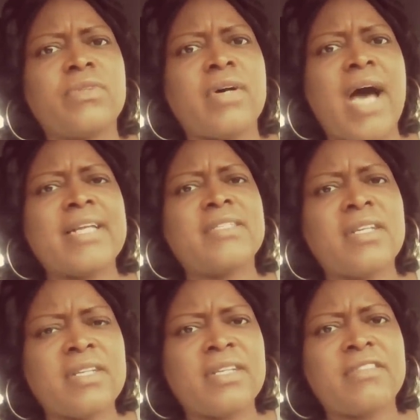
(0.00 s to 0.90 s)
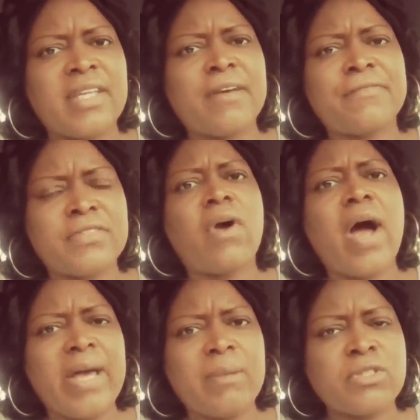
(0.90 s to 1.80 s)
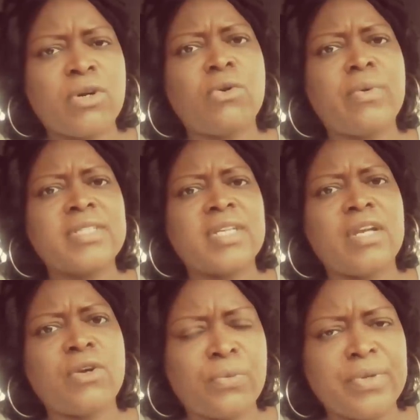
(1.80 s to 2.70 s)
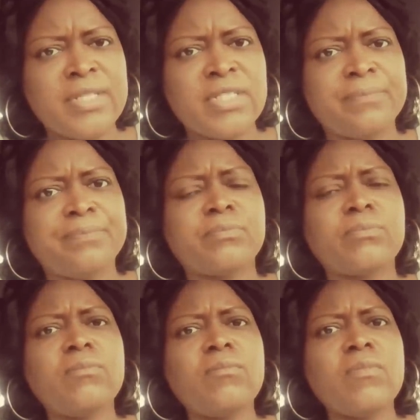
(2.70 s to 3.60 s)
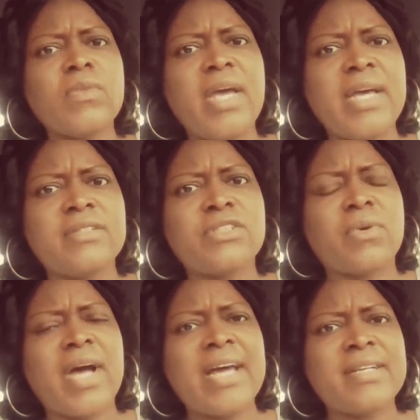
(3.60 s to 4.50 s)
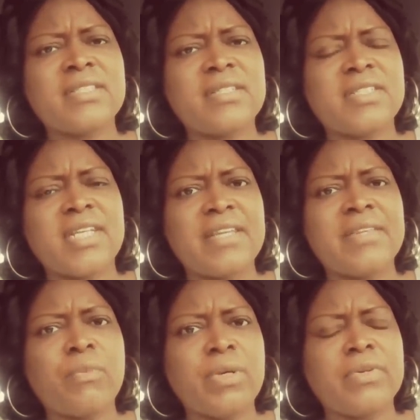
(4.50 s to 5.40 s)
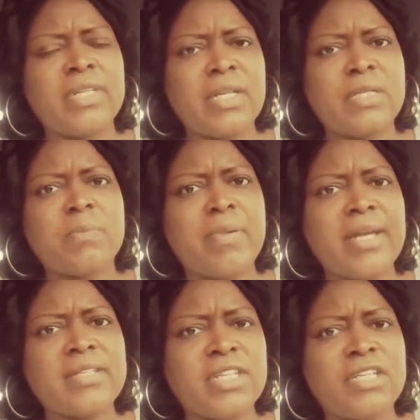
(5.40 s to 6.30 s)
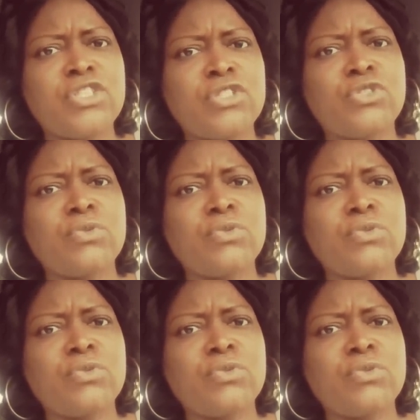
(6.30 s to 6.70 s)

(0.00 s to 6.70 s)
the identity theft crimes are going to increase and so God is saying that we really need to pay attention